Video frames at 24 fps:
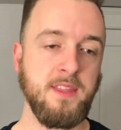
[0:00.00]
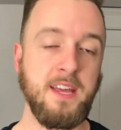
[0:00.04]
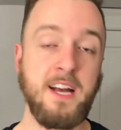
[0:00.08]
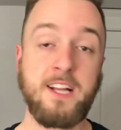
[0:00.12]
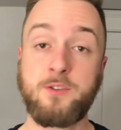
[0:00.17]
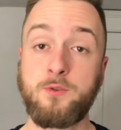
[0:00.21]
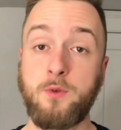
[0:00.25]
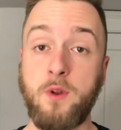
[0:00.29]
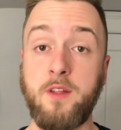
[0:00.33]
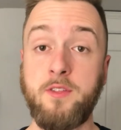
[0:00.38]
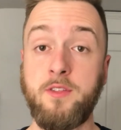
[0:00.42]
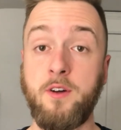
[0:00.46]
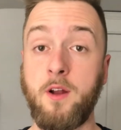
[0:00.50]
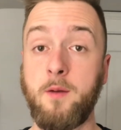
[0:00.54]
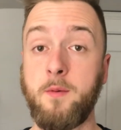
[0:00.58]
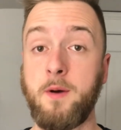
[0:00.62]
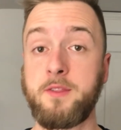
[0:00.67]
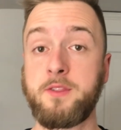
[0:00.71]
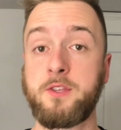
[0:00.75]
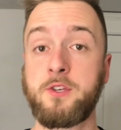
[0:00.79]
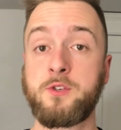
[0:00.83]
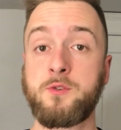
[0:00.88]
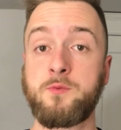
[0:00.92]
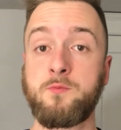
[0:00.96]
That's what I thought
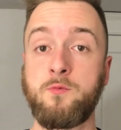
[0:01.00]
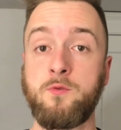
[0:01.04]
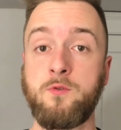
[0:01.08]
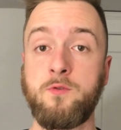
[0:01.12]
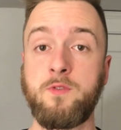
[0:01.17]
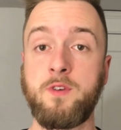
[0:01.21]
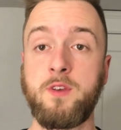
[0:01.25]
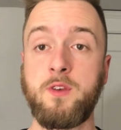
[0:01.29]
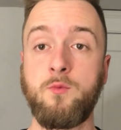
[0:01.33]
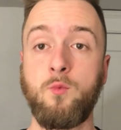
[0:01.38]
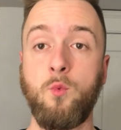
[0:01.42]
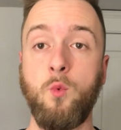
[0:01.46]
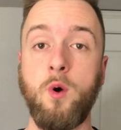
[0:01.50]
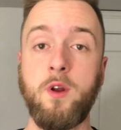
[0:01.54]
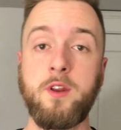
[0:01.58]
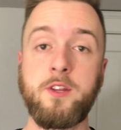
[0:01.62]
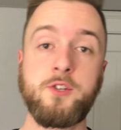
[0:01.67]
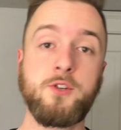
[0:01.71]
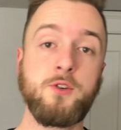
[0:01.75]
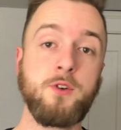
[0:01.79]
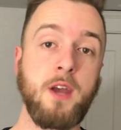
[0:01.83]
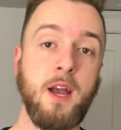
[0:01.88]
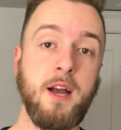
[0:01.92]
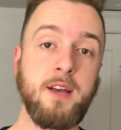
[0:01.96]
about this movie. What
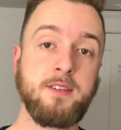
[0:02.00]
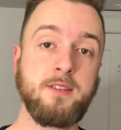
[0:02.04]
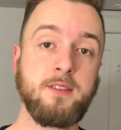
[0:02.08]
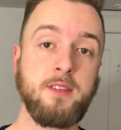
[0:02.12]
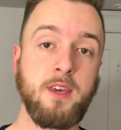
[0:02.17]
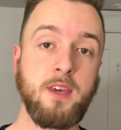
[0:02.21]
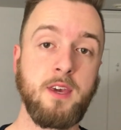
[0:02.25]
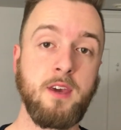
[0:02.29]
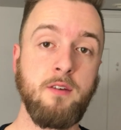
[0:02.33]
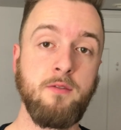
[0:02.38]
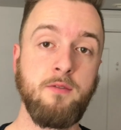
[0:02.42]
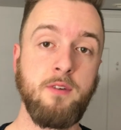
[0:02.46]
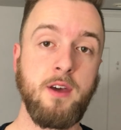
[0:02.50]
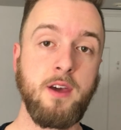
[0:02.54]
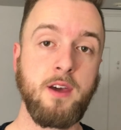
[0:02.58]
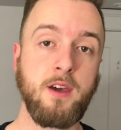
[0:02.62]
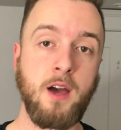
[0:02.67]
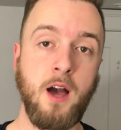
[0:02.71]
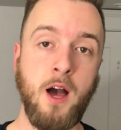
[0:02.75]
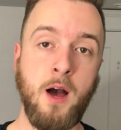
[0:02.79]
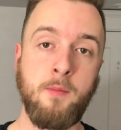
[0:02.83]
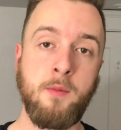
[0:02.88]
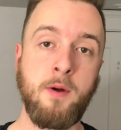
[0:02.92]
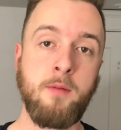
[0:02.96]
did you guys think of it?
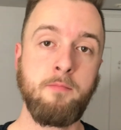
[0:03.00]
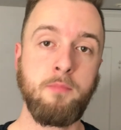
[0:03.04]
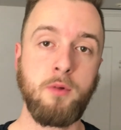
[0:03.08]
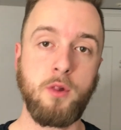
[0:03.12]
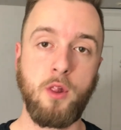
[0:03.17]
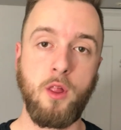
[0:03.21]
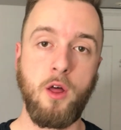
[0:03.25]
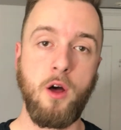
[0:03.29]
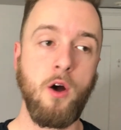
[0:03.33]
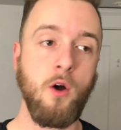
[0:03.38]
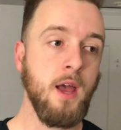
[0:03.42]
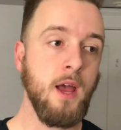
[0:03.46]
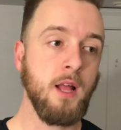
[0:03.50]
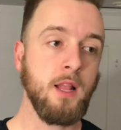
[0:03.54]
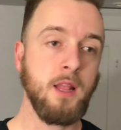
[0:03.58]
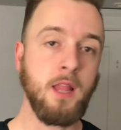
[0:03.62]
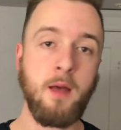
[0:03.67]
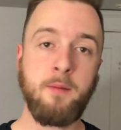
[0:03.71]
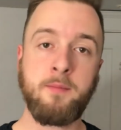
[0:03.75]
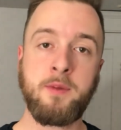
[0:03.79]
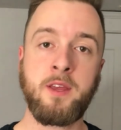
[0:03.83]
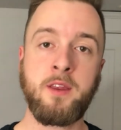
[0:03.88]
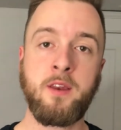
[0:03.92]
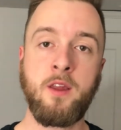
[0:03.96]
Comment below.
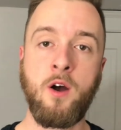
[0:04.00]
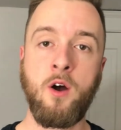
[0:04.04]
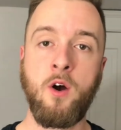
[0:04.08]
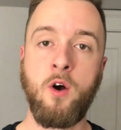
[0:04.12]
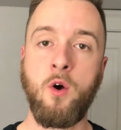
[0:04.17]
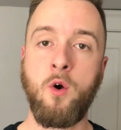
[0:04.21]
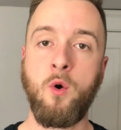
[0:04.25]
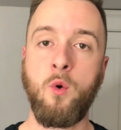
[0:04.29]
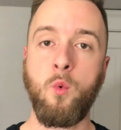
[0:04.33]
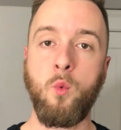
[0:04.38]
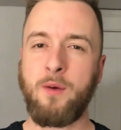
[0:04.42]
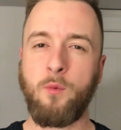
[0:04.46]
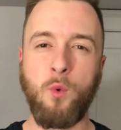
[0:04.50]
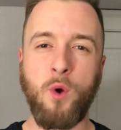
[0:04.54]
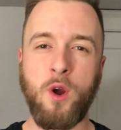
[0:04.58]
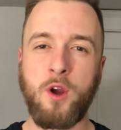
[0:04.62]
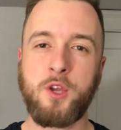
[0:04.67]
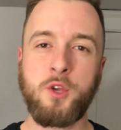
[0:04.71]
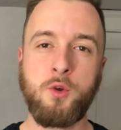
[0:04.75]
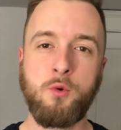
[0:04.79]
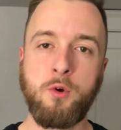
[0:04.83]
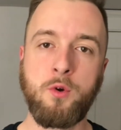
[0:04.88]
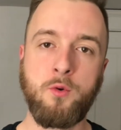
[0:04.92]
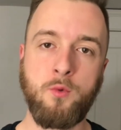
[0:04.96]
Let me know where
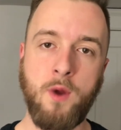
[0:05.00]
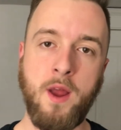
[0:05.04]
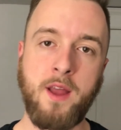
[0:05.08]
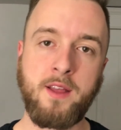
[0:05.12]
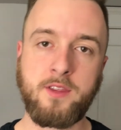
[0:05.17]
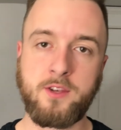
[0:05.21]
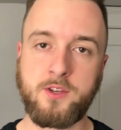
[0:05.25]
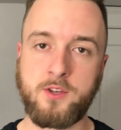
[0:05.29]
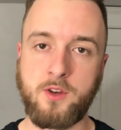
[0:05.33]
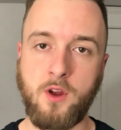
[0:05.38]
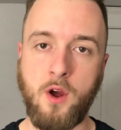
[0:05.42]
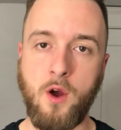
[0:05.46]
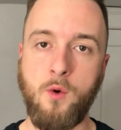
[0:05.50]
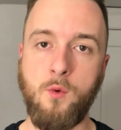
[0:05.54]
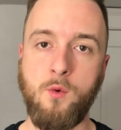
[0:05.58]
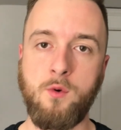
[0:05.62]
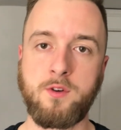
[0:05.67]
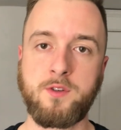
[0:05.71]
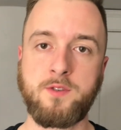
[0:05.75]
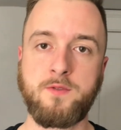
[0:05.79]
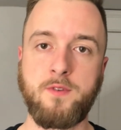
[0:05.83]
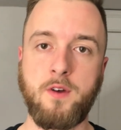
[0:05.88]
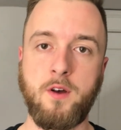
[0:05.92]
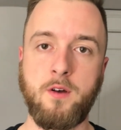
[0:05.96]
you would rank the Star
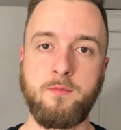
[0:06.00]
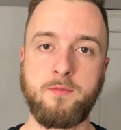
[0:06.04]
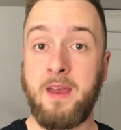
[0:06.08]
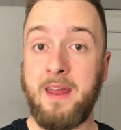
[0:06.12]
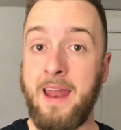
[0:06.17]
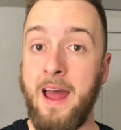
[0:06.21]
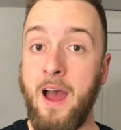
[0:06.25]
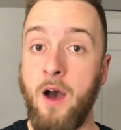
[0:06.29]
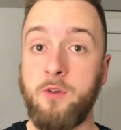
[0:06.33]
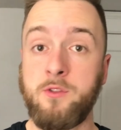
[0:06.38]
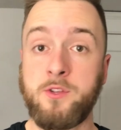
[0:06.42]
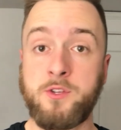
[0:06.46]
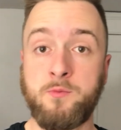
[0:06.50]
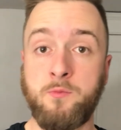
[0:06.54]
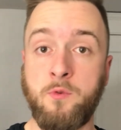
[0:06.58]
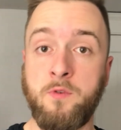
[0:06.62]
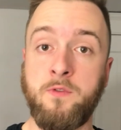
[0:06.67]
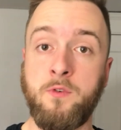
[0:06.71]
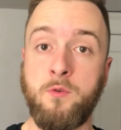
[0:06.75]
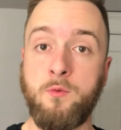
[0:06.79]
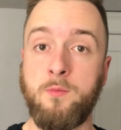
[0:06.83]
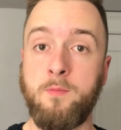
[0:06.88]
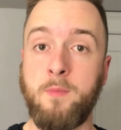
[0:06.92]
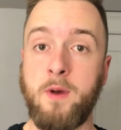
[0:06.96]
Wars films and how this
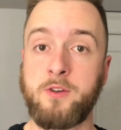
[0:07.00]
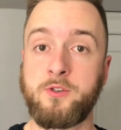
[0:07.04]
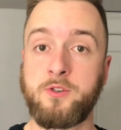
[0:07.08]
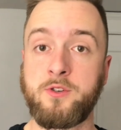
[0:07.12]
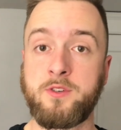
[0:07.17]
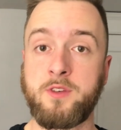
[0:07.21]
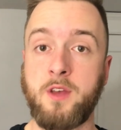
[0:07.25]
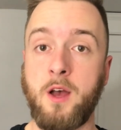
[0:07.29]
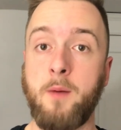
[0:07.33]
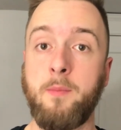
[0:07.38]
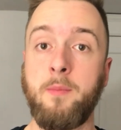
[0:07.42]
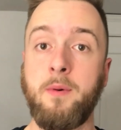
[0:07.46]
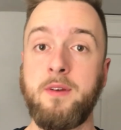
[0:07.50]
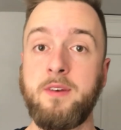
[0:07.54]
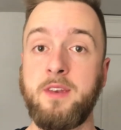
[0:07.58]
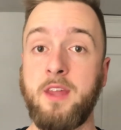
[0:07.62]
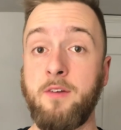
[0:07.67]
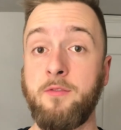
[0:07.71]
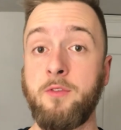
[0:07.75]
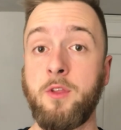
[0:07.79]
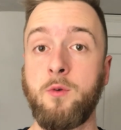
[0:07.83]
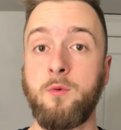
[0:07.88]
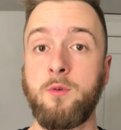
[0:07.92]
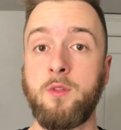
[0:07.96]
movie measures up.
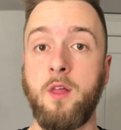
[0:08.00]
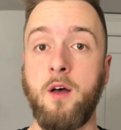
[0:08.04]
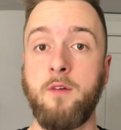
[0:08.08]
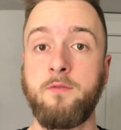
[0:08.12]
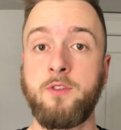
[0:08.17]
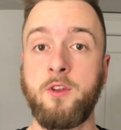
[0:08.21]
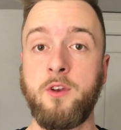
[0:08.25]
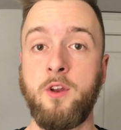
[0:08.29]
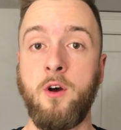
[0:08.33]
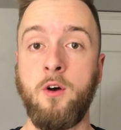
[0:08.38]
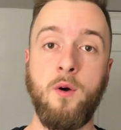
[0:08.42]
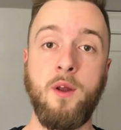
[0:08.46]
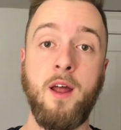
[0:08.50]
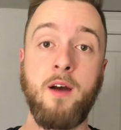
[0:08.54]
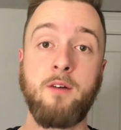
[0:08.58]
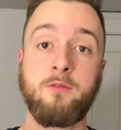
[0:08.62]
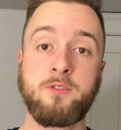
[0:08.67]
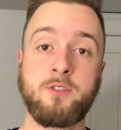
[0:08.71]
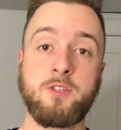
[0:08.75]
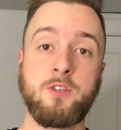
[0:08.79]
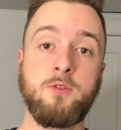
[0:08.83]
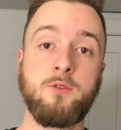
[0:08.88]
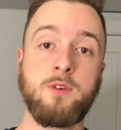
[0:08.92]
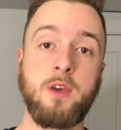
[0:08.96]
Definitely would love to know, and I will
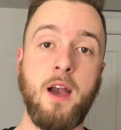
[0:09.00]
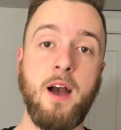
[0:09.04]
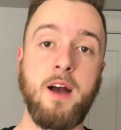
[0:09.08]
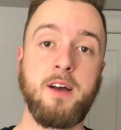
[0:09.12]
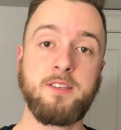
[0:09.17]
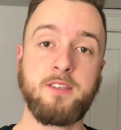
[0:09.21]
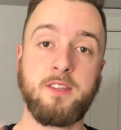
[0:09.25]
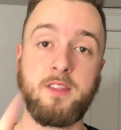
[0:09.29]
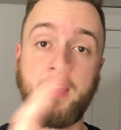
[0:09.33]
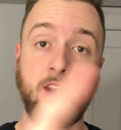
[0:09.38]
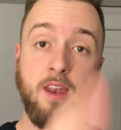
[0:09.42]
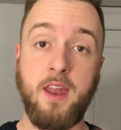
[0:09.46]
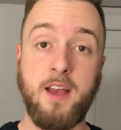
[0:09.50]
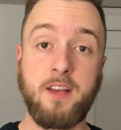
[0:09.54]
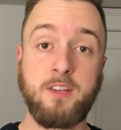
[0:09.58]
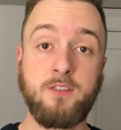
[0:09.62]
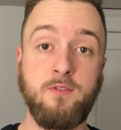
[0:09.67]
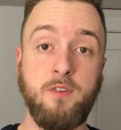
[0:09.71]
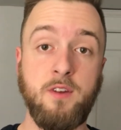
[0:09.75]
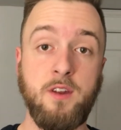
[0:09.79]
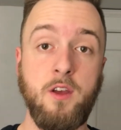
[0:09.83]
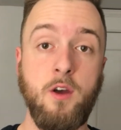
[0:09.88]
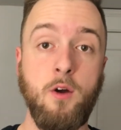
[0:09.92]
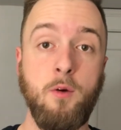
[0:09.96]
see you guys in the
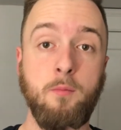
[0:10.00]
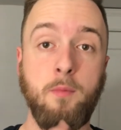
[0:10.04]
next video.